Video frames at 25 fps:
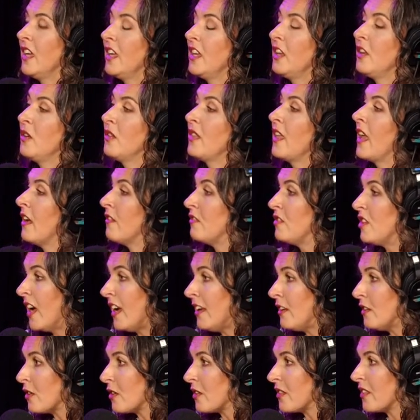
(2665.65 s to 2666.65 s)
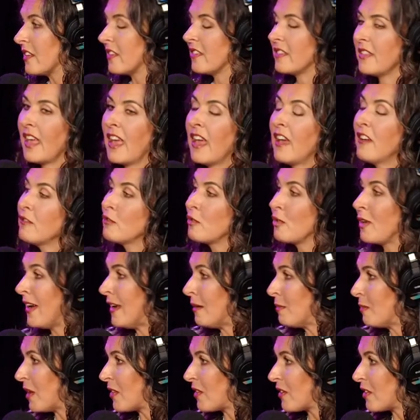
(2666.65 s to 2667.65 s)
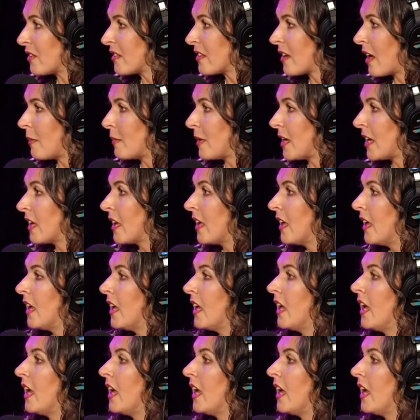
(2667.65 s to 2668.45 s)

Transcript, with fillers: You know, they have night nurses, they have grandmothers coming,